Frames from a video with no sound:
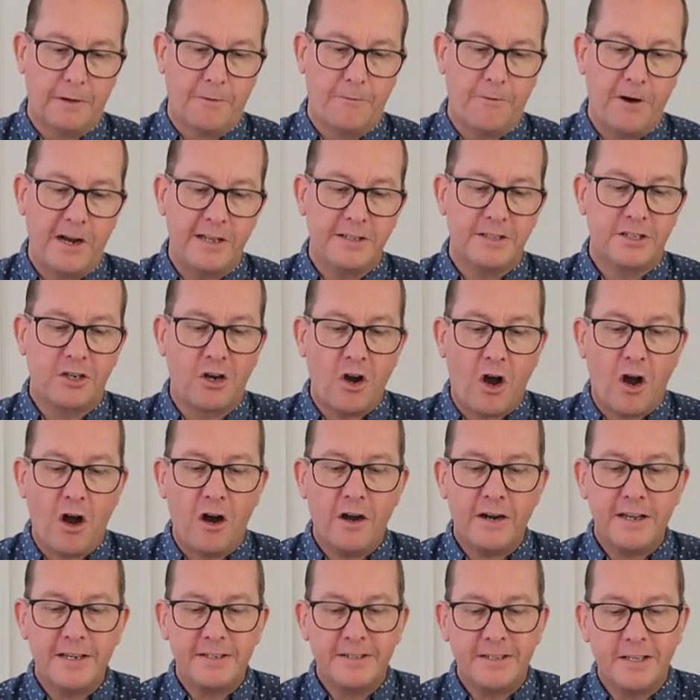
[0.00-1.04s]
Friends,
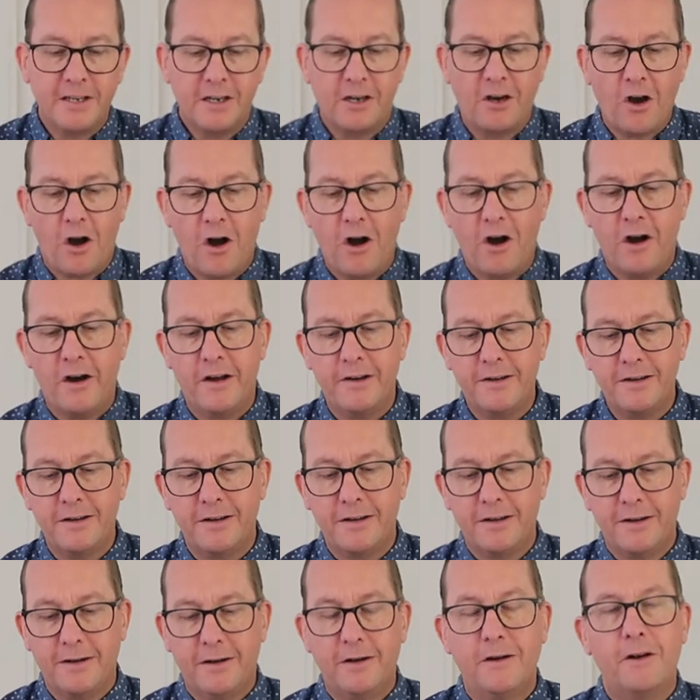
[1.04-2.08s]
God is the
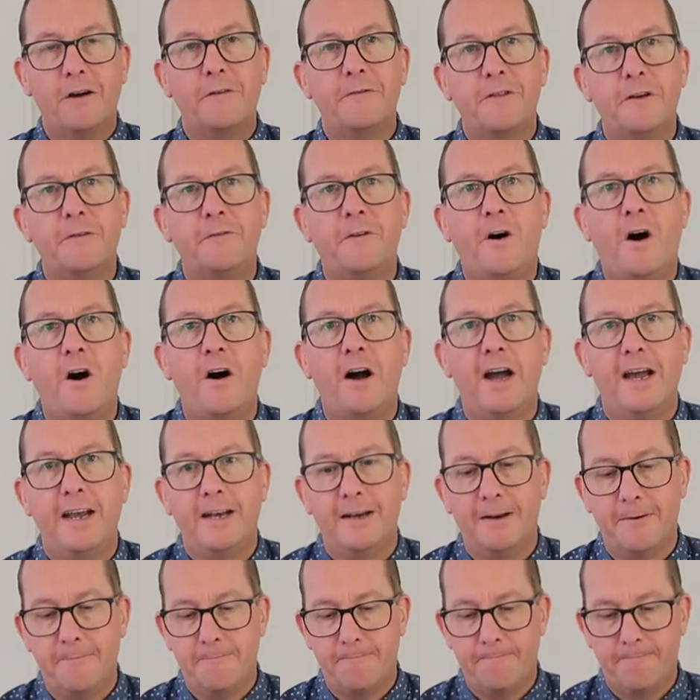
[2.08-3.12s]
God of the
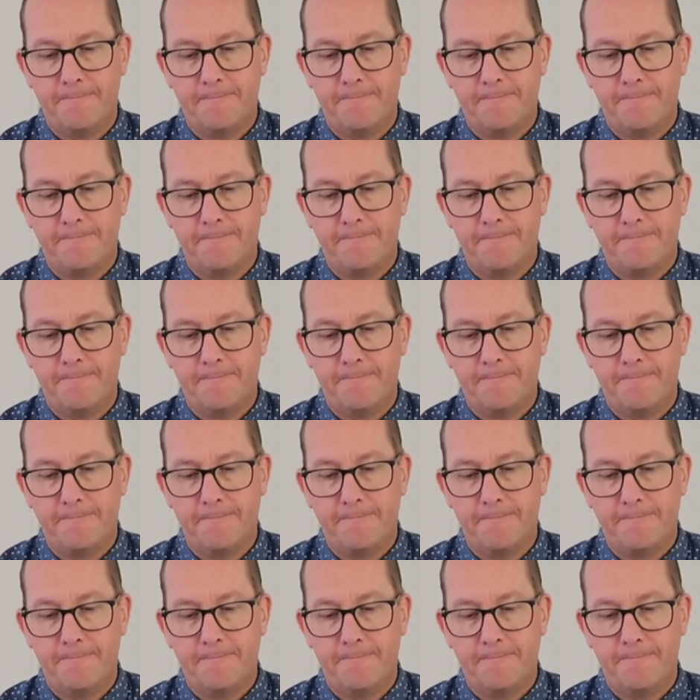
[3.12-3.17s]
vine.